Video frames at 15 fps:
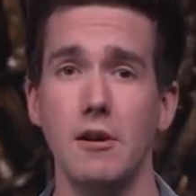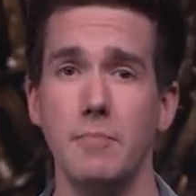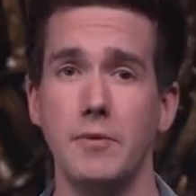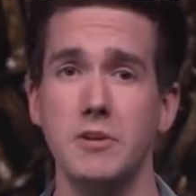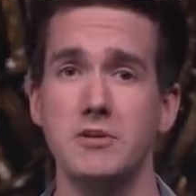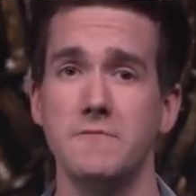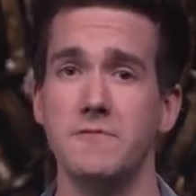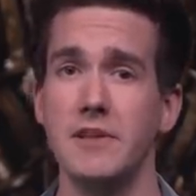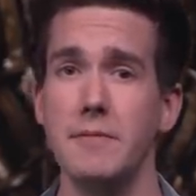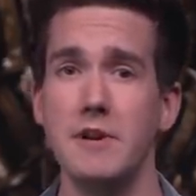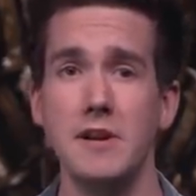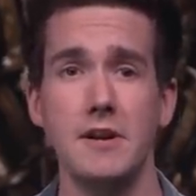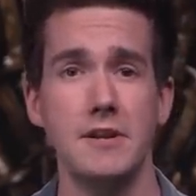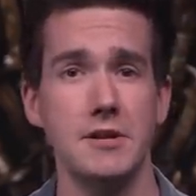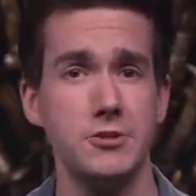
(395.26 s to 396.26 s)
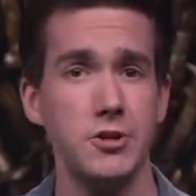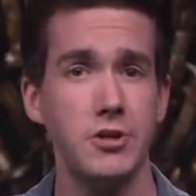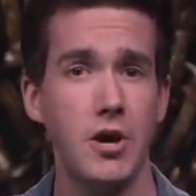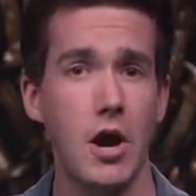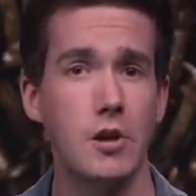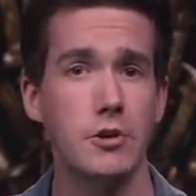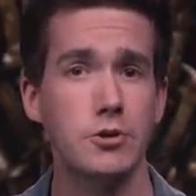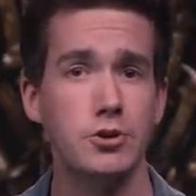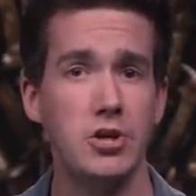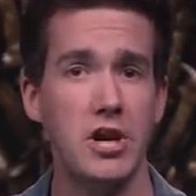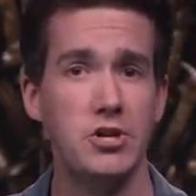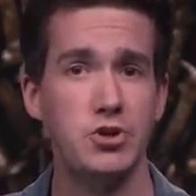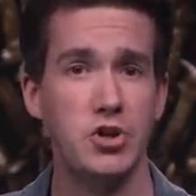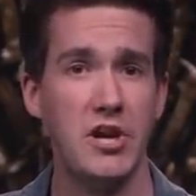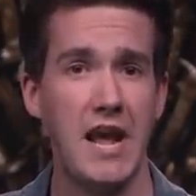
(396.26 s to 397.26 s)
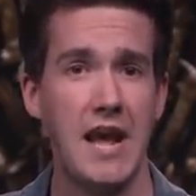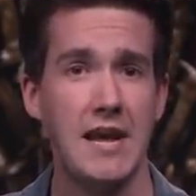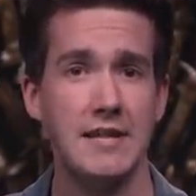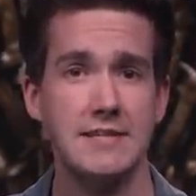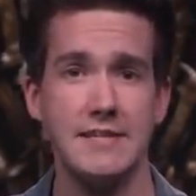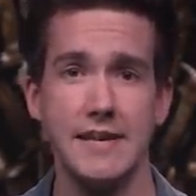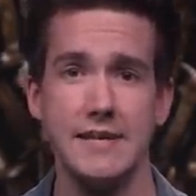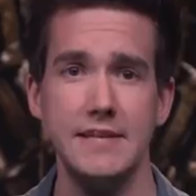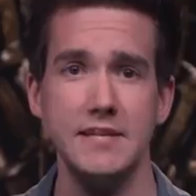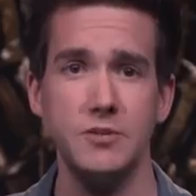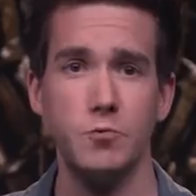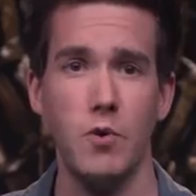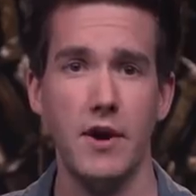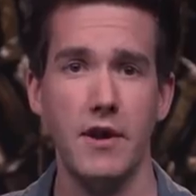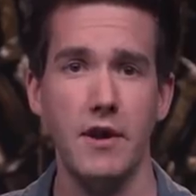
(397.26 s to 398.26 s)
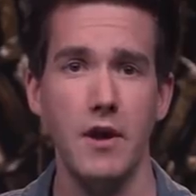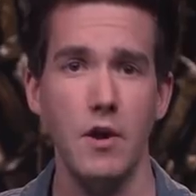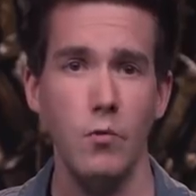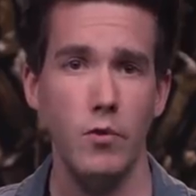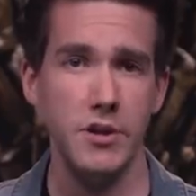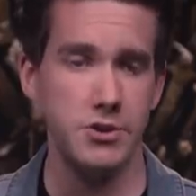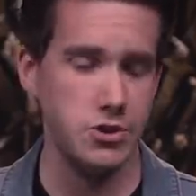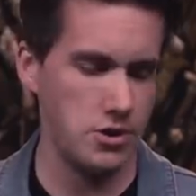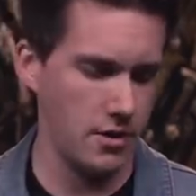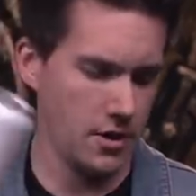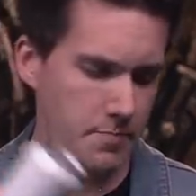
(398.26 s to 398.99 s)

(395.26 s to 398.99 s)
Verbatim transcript: out a bunch of limited edition color-changing cans like this one, which